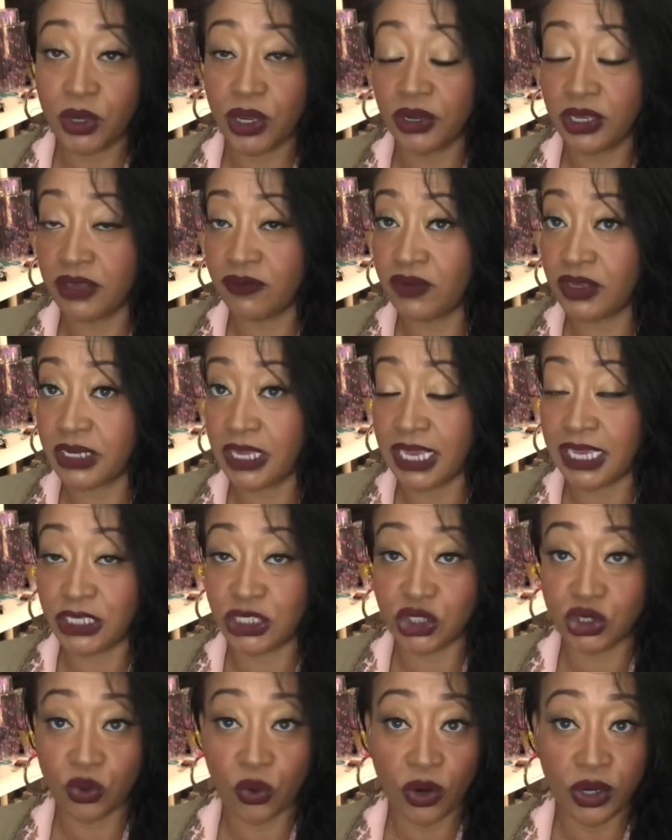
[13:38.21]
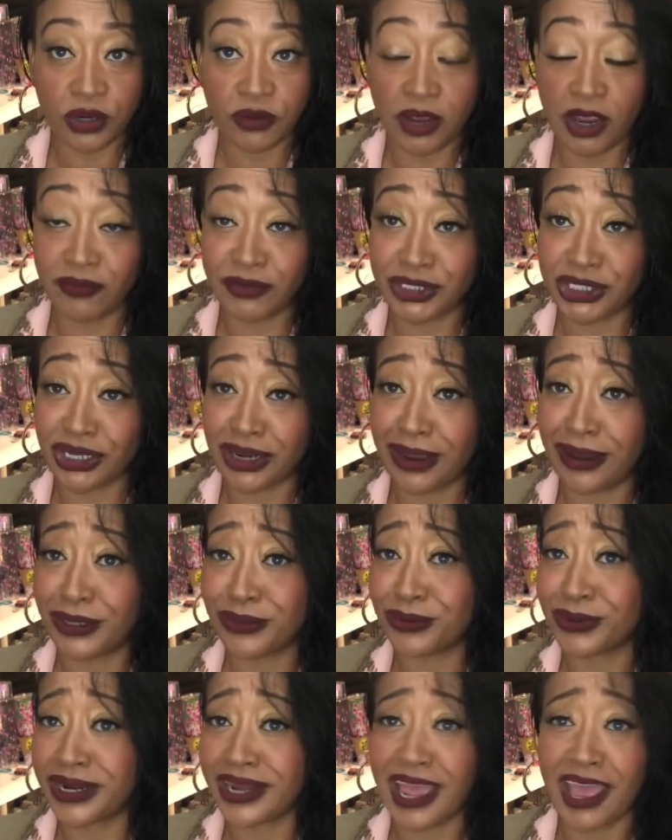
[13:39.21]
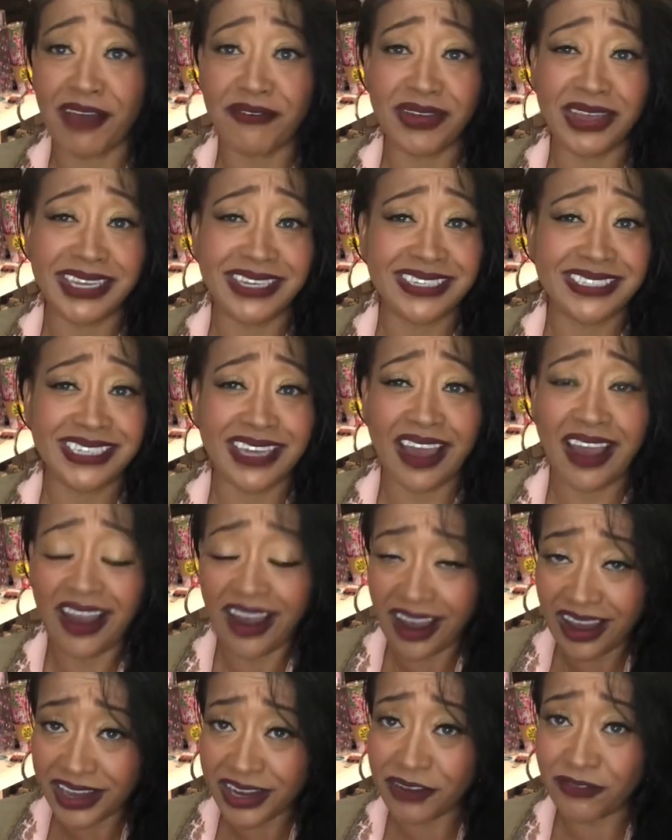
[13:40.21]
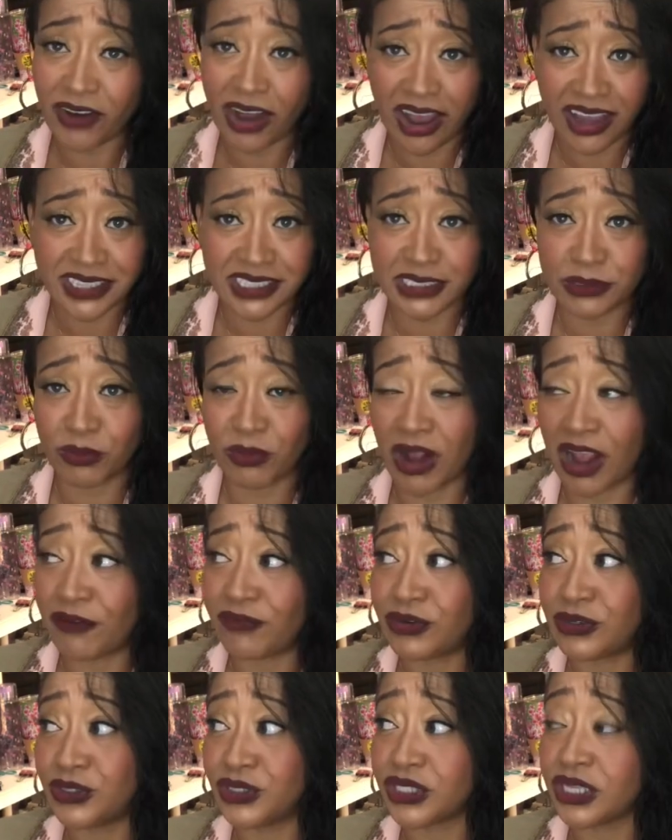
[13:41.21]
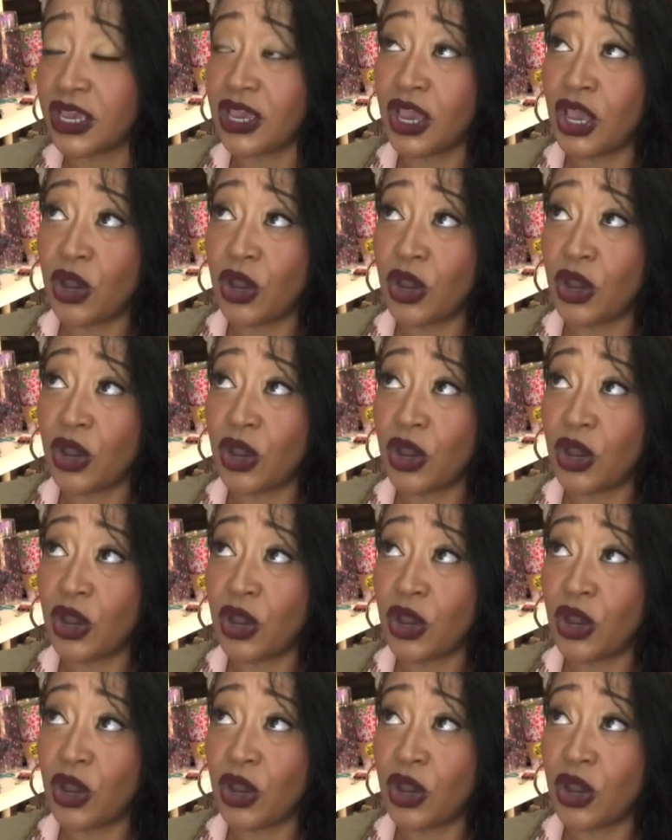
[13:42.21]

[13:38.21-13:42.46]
We are giving a toy to every child. We're going to have a ton of awesome raffles.